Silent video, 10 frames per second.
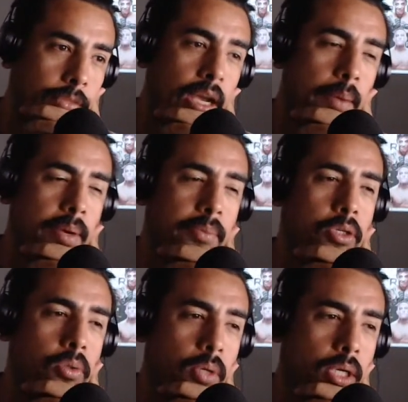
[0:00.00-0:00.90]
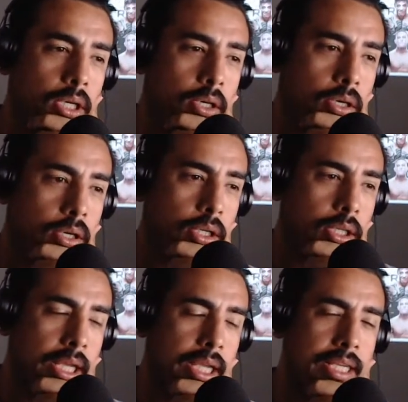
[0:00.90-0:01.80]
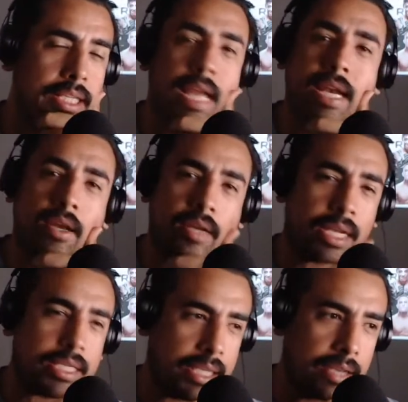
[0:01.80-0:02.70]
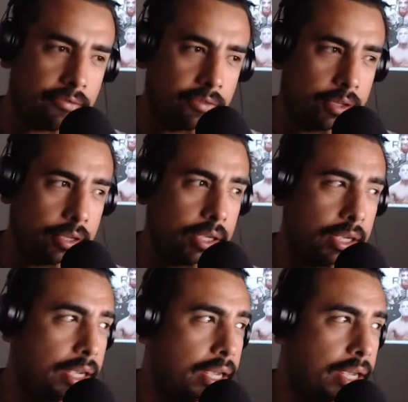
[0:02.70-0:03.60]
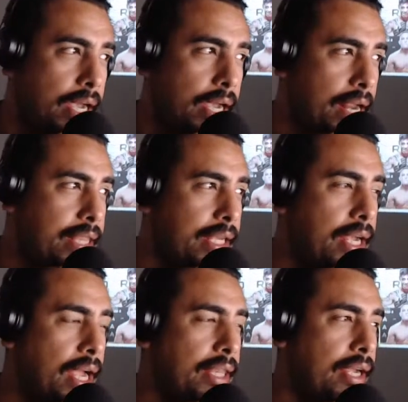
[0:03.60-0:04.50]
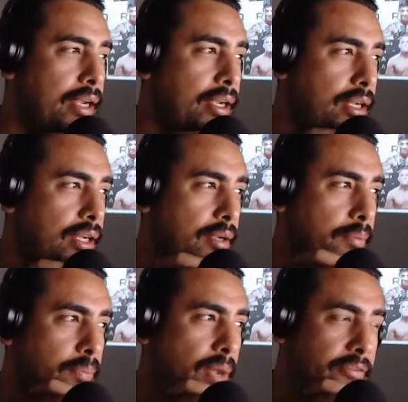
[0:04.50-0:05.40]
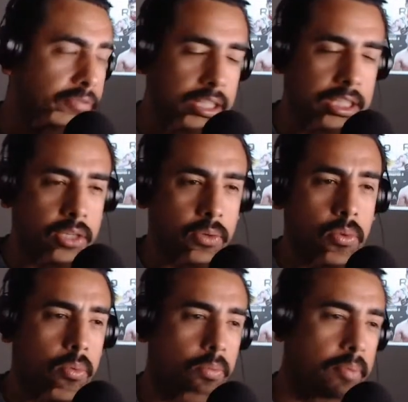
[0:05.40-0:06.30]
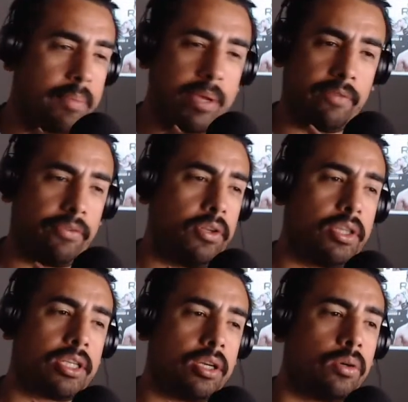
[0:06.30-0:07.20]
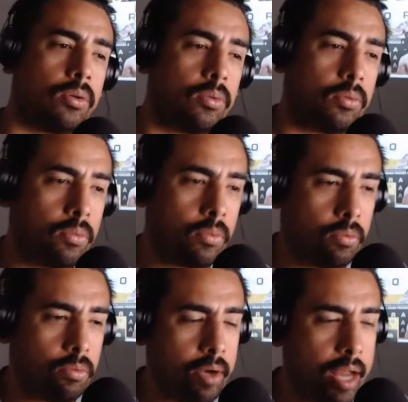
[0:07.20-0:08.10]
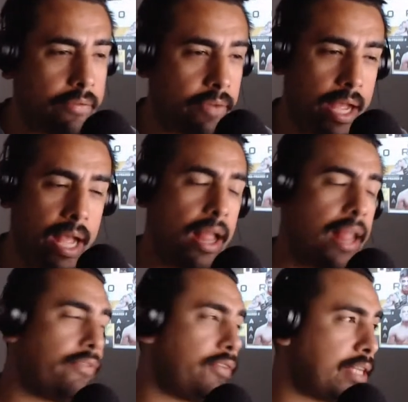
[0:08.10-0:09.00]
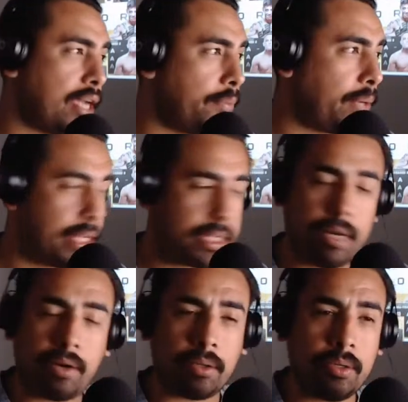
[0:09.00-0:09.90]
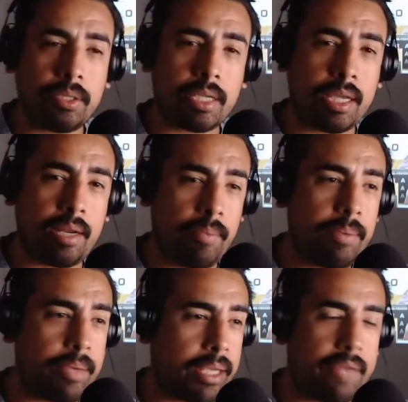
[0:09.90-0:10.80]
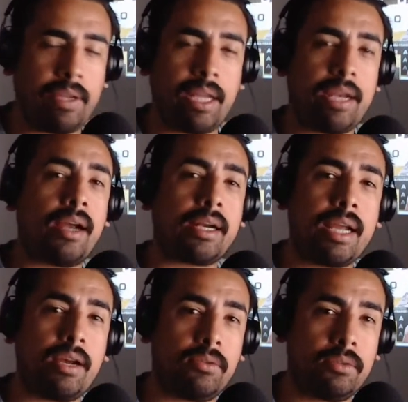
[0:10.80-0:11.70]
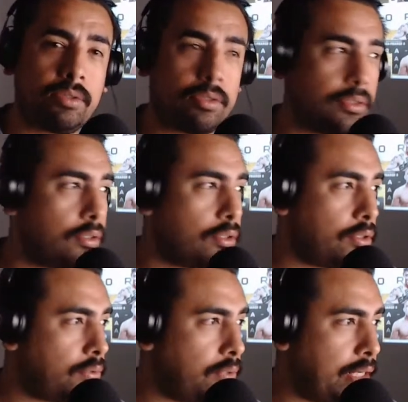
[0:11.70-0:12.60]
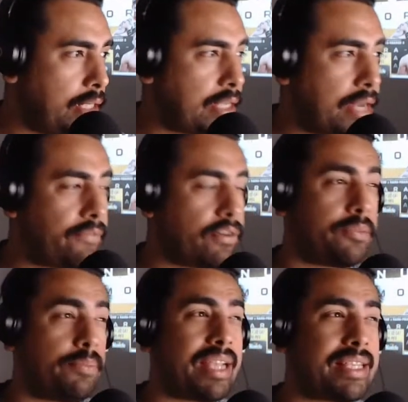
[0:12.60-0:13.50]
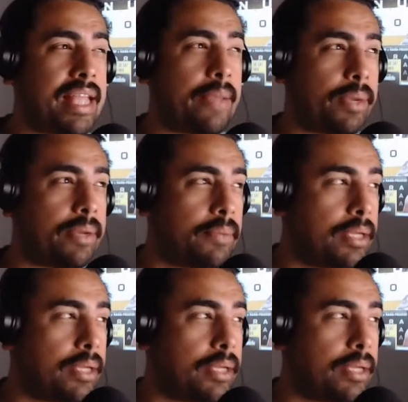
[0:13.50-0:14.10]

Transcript: coming up short. That in his head now he has give. And I think a guy like Pavlovich, who maybe a few years ago would have a hell of a time against Derek Lewis and maybe even get knocked out when his first big step up.